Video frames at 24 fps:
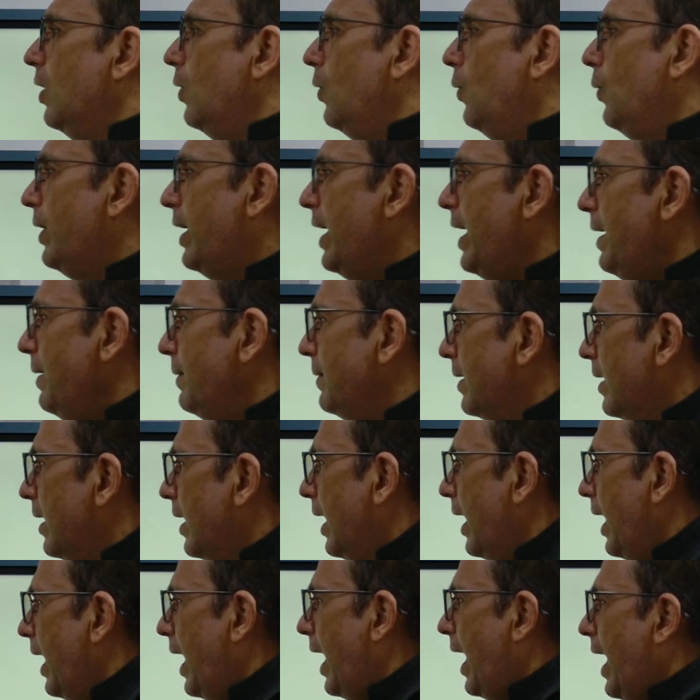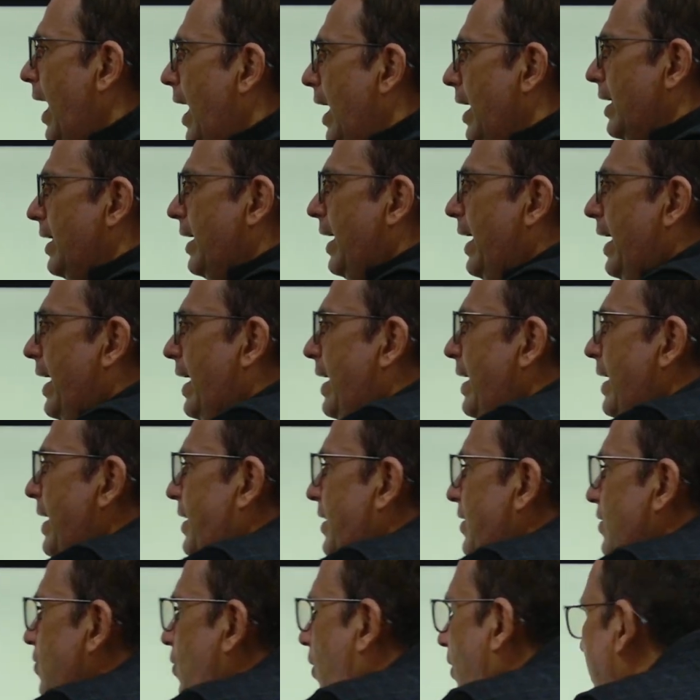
Okay, here it is